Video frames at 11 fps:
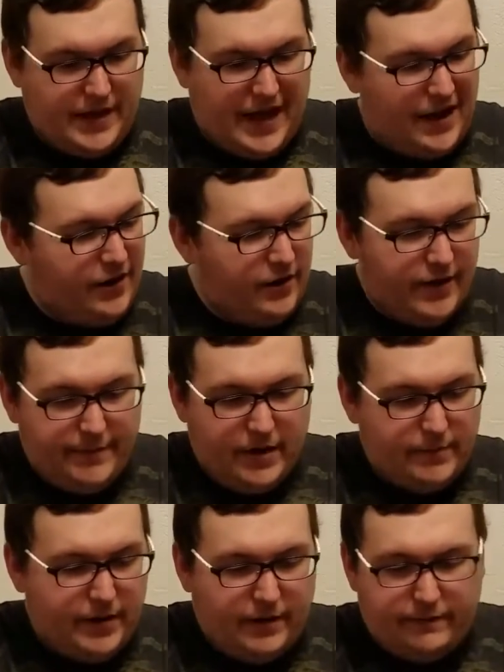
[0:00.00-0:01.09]
I don't know. That may
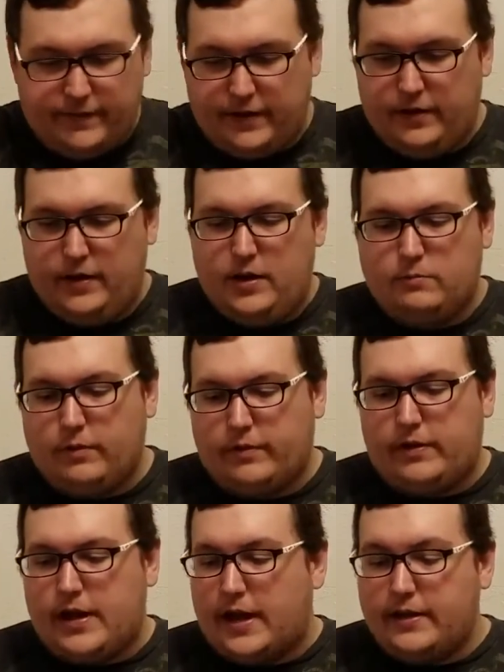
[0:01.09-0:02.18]
or may not fit. We'll
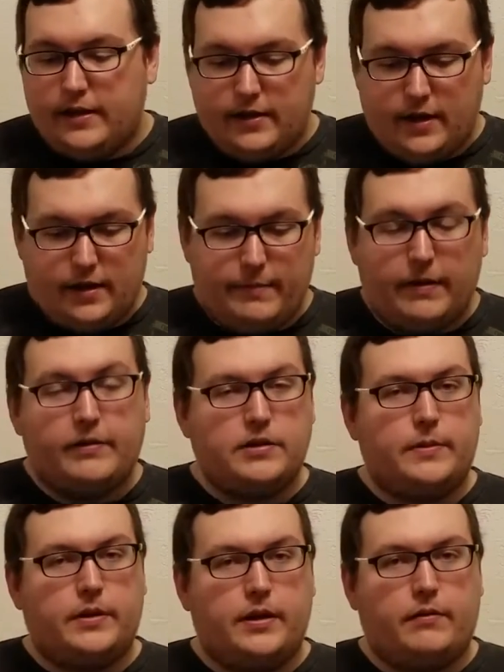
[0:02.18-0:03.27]
see. I did message them
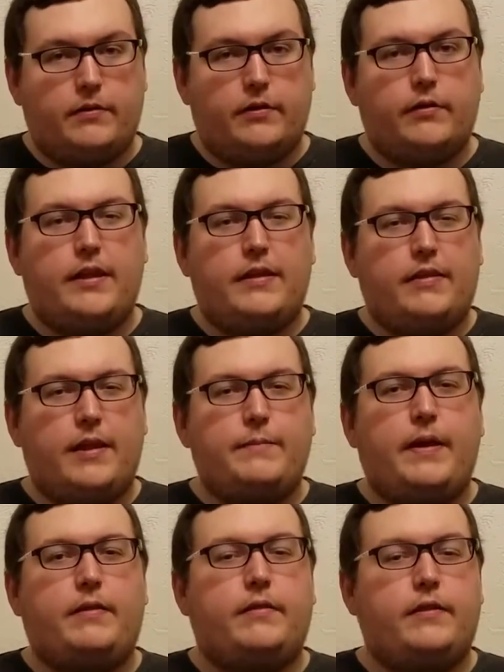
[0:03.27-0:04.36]
on Kickstarter. They said
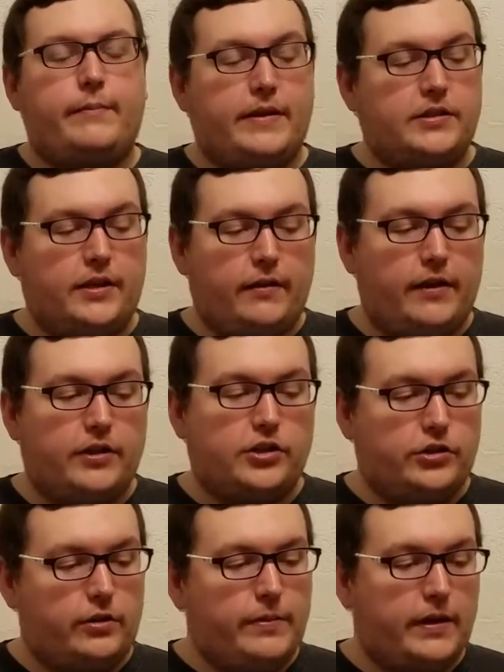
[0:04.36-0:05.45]
based on the dimensions that it
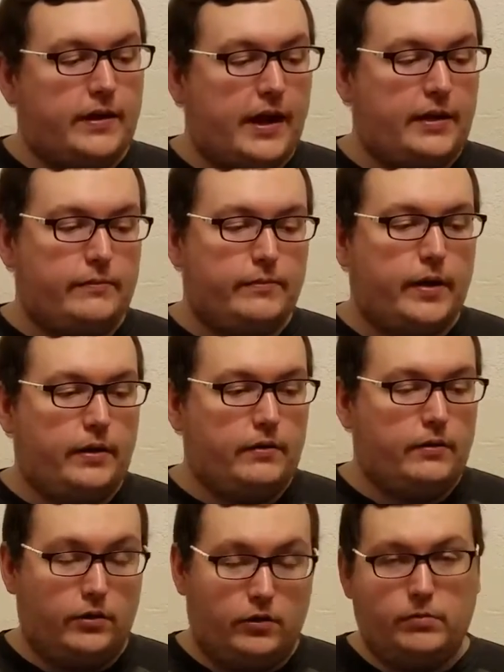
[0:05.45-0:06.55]
should be a tight but
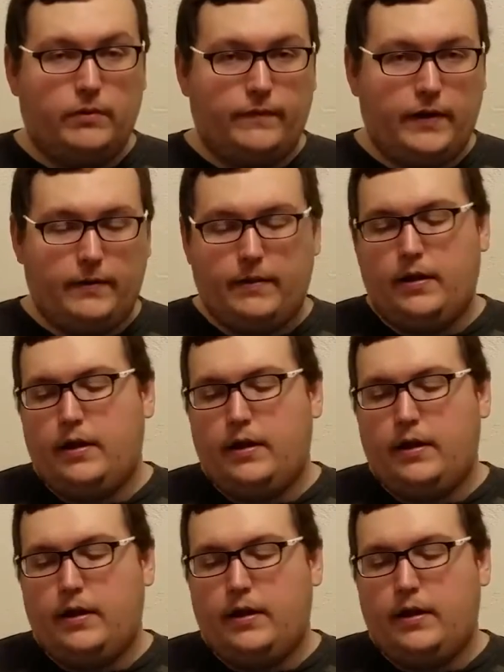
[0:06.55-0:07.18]
doable fit.